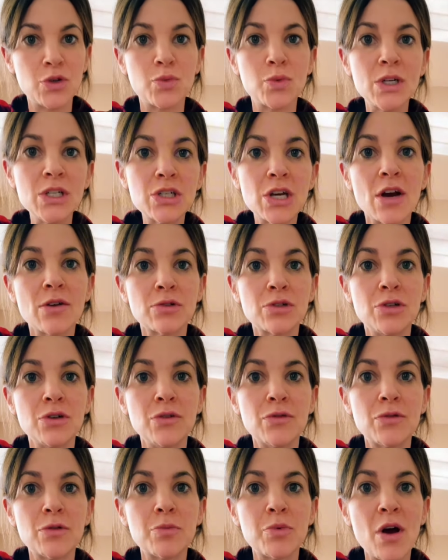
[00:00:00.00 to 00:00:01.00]
reach out to you
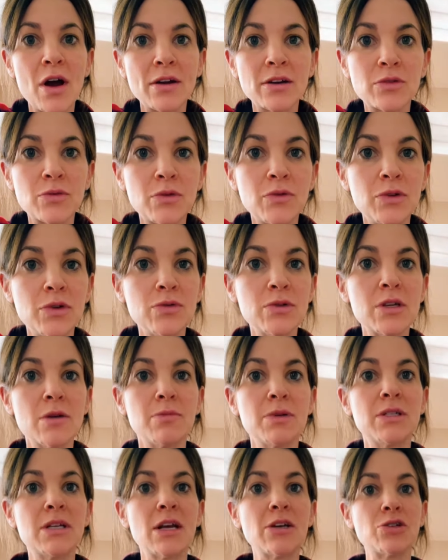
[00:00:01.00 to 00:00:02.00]
for product reviews and
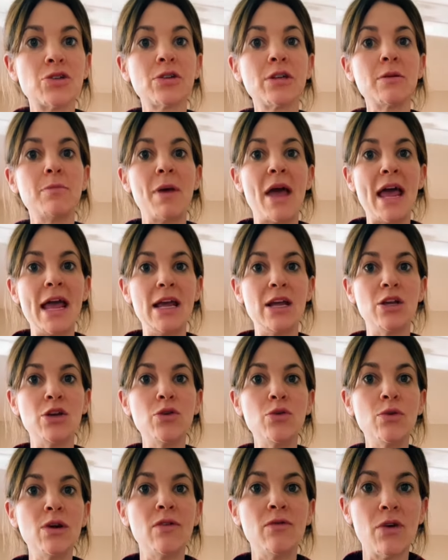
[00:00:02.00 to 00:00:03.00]
potentially paying
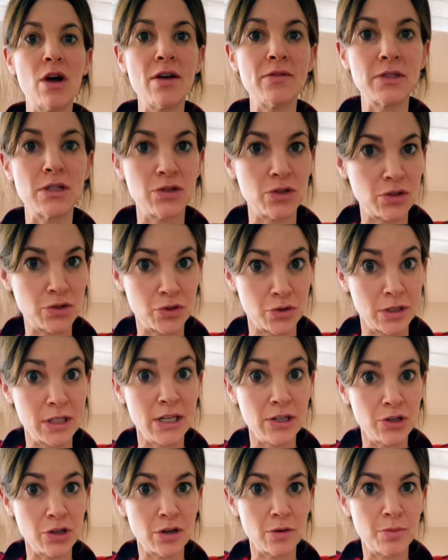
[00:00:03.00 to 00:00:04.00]
you involves a
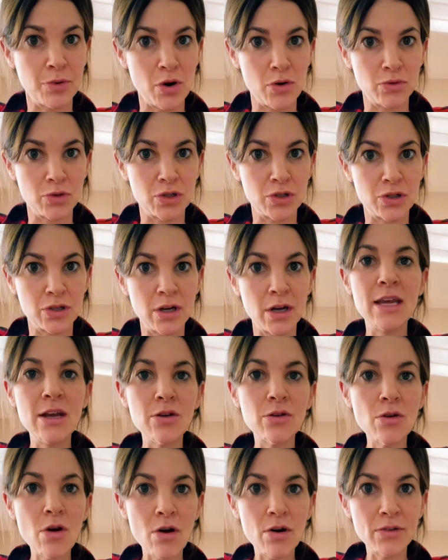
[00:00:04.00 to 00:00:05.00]
strategic approach.
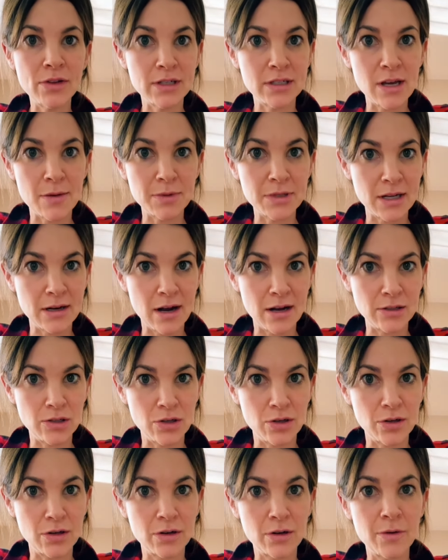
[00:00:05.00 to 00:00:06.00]
Here are the steps that I
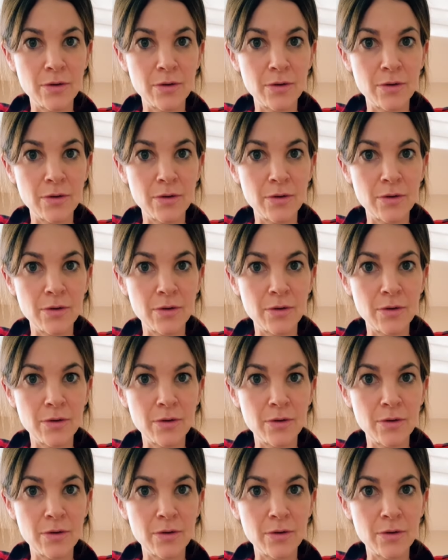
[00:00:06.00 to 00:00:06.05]
took.